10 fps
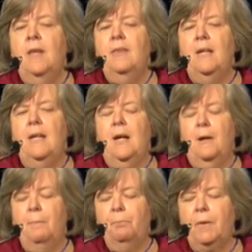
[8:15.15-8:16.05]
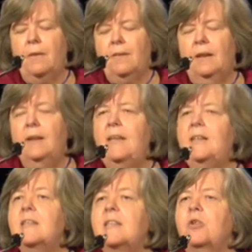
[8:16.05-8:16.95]
the
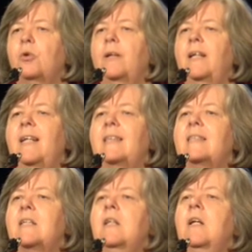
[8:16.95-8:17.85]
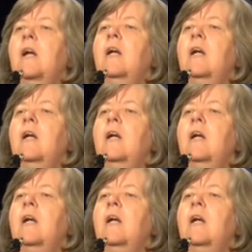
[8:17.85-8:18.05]
lead story, is,